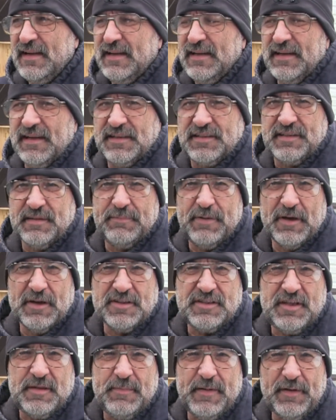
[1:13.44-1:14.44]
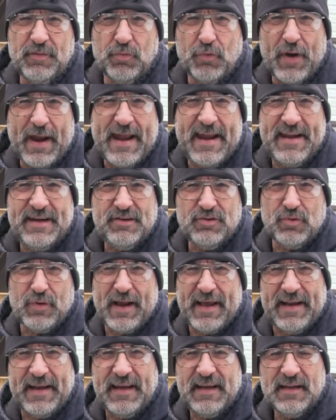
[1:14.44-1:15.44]
is supposed to be rain
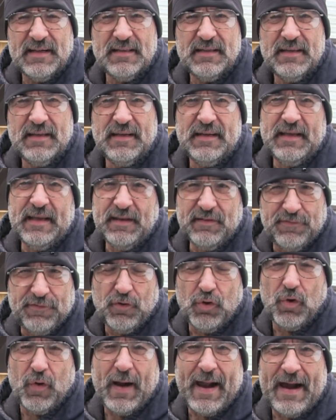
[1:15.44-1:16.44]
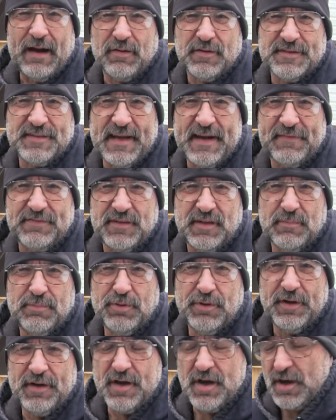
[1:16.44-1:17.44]
ready in 4 hours after you
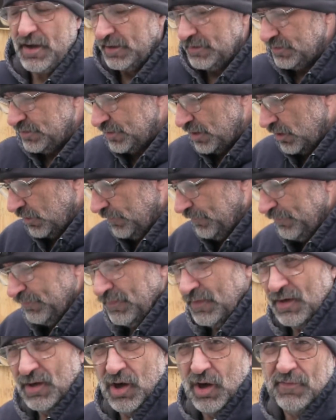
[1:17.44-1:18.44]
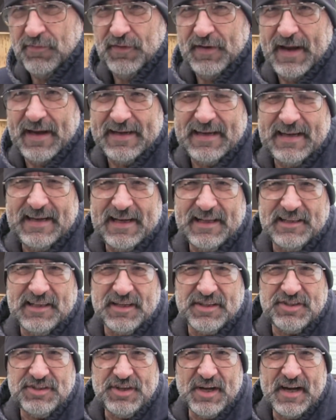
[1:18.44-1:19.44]
put it on. So hopefully I can get
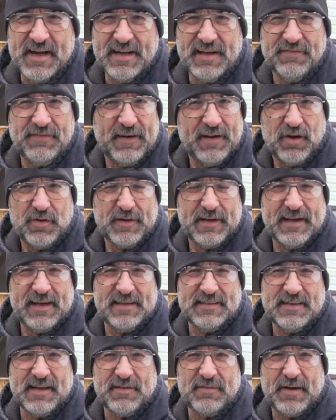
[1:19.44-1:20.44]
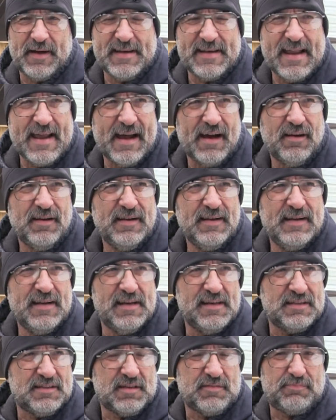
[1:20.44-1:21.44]
this done. If I don't get it done right now,
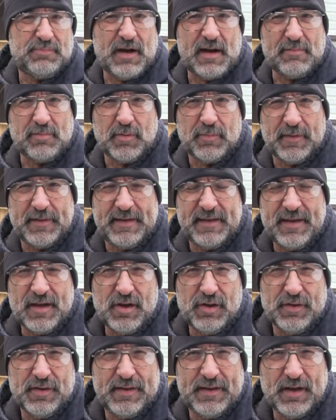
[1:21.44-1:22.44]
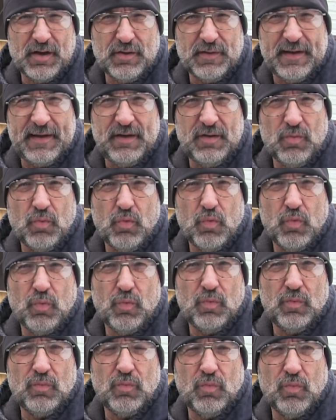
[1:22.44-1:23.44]
this is probably the only
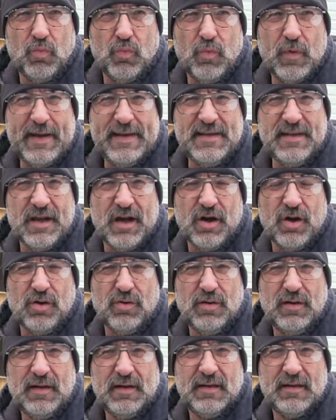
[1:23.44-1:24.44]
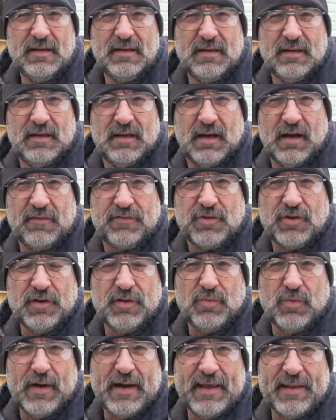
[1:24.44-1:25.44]
window of
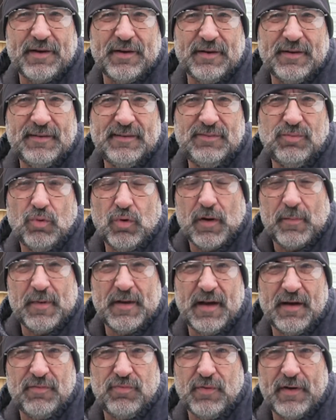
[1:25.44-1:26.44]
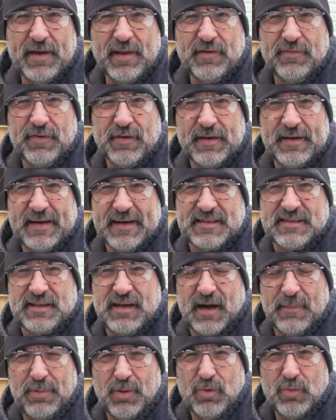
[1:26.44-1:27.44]
good weather, warm enough weather for the next
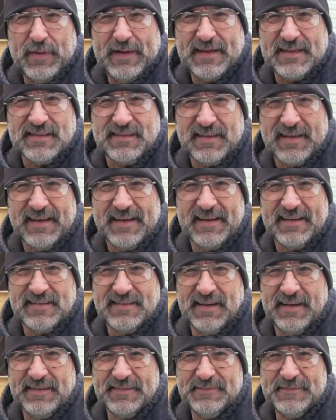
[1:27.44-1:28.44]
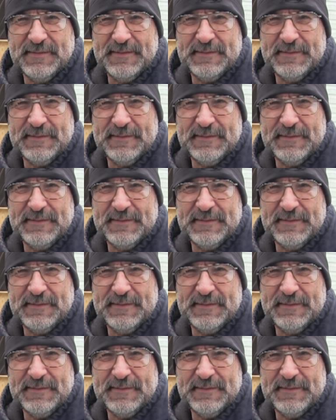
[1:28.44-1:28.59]
couple weeks to get it done.